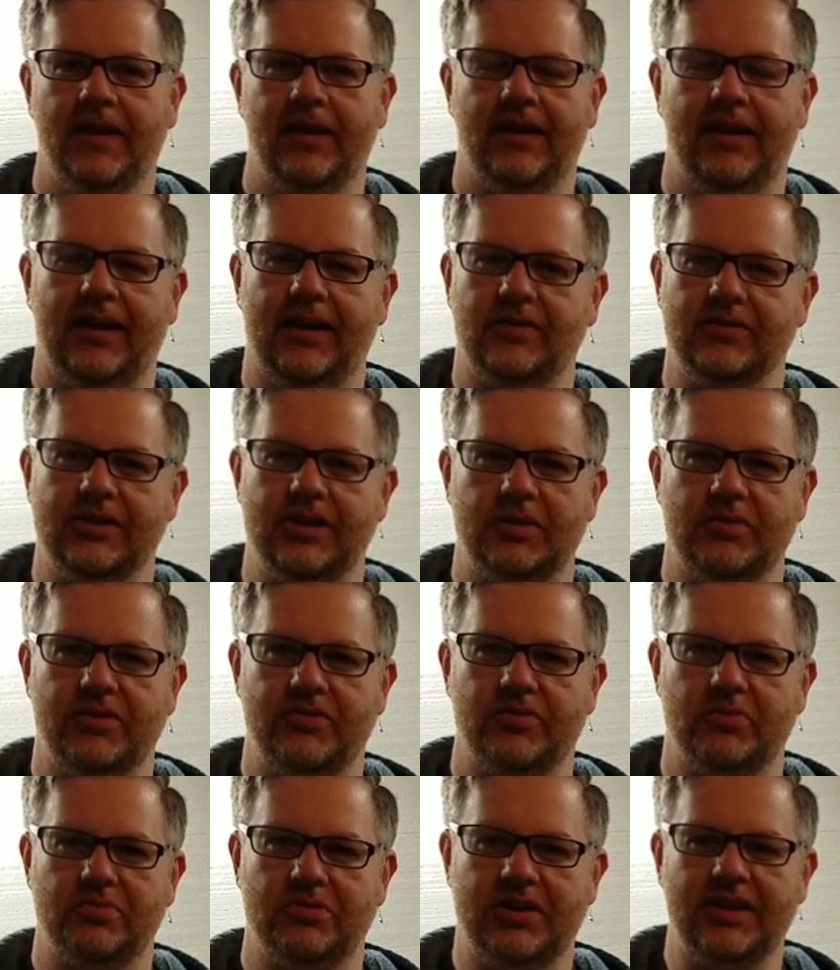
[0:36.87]
and then there was a little
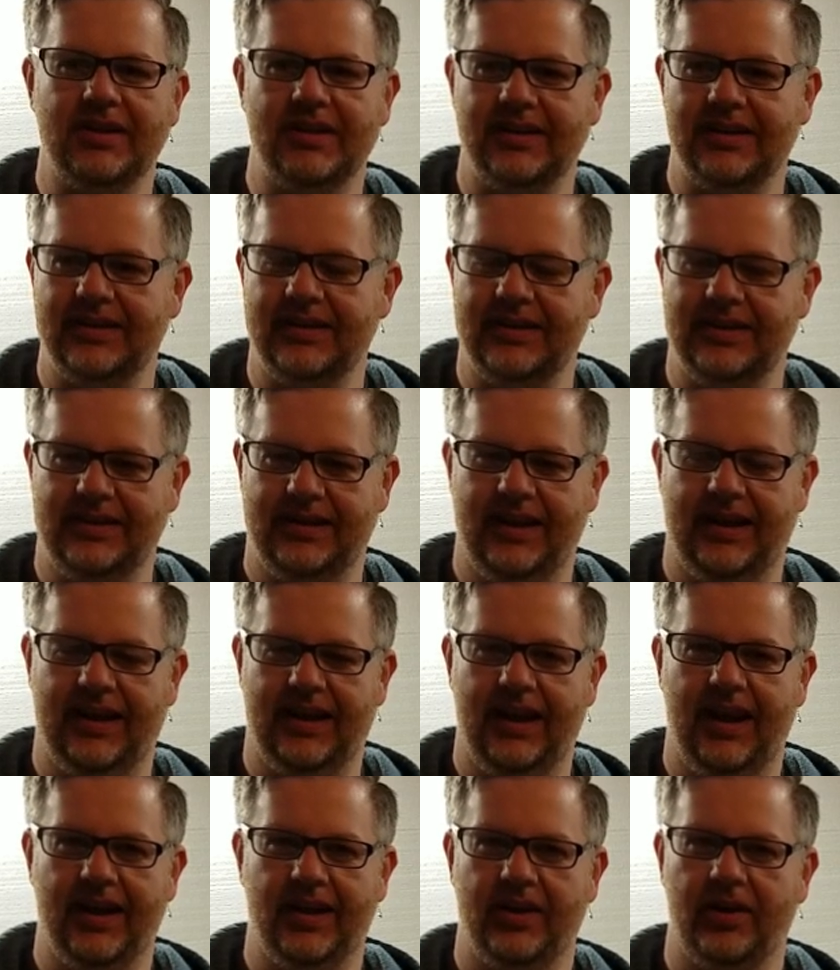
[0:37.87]
bit of a breather, and then I
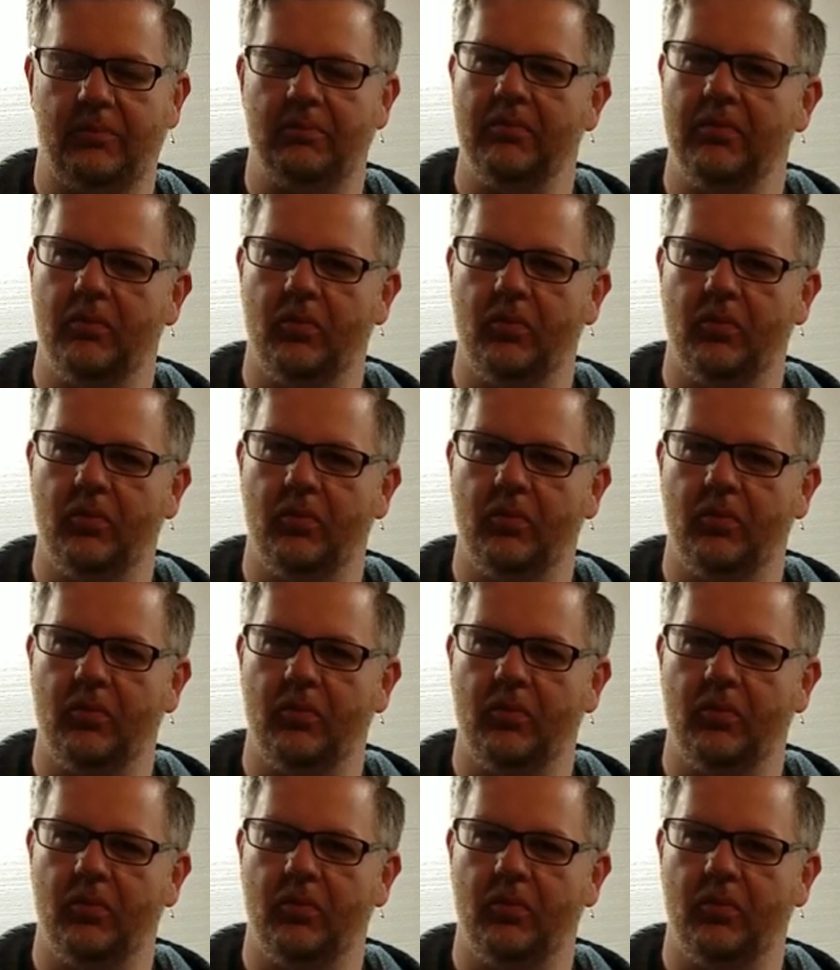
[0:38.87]
had a